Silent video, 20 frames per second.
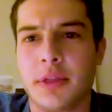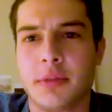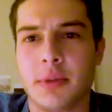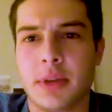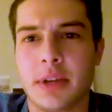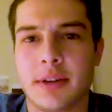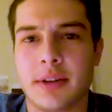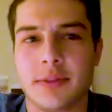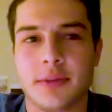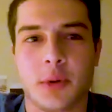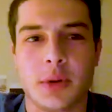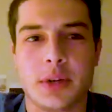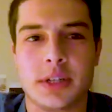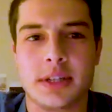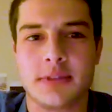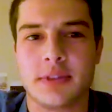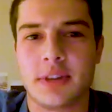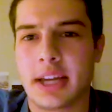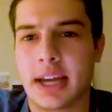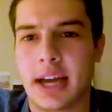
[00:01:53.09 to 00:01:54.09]
3 or 4
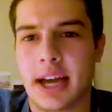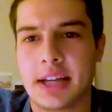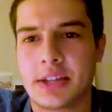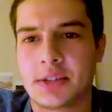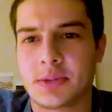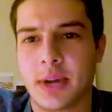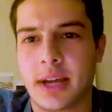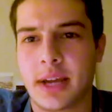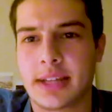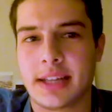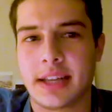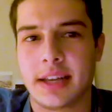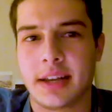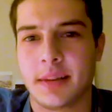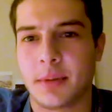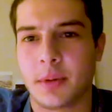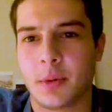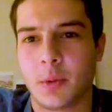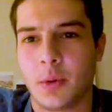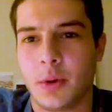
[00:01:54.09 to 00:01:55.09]
different guys ranked at
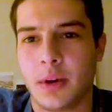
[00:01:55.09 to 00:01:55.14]
number